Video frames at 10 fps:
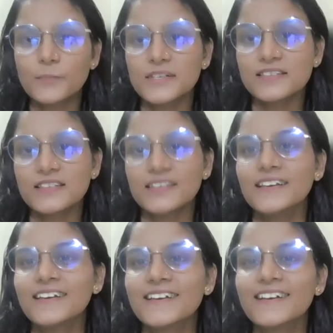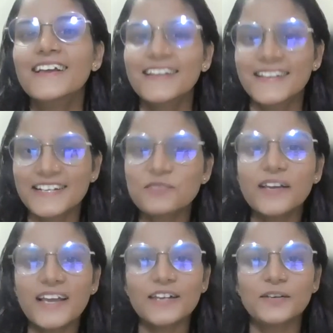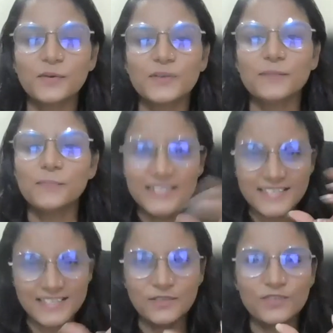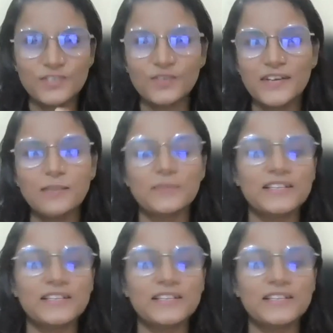PC. That's why I told, please use your name.